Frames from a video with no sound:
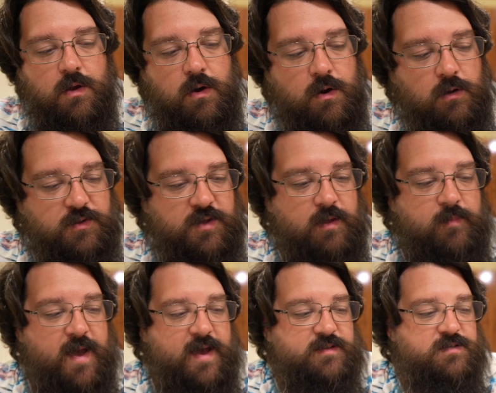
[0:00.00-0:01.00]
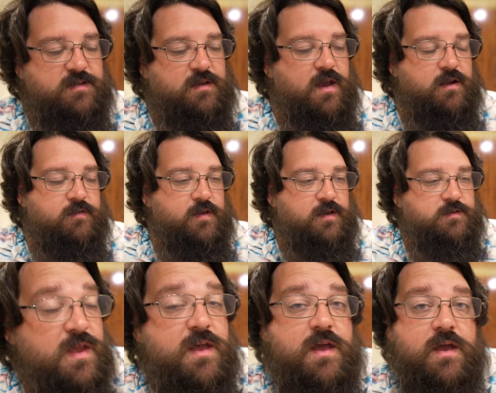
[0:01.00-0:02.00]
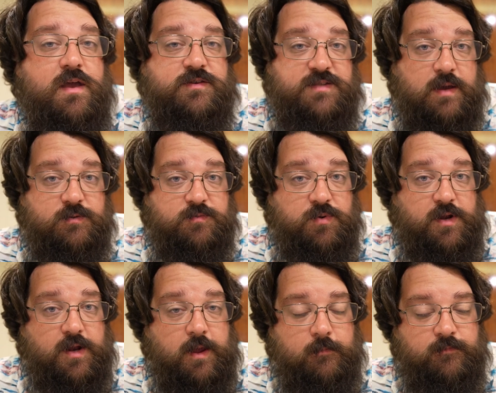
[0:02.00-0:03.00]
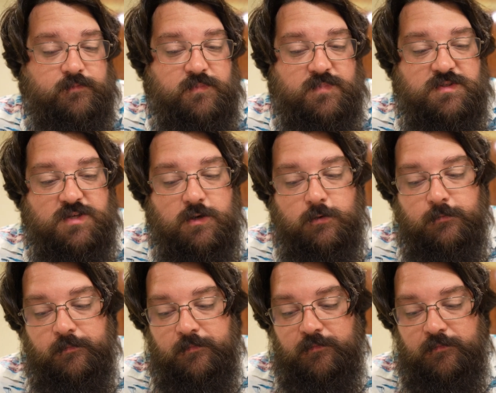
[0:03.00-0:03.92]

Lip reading: all day pass kind of things. So that was pretty neat. So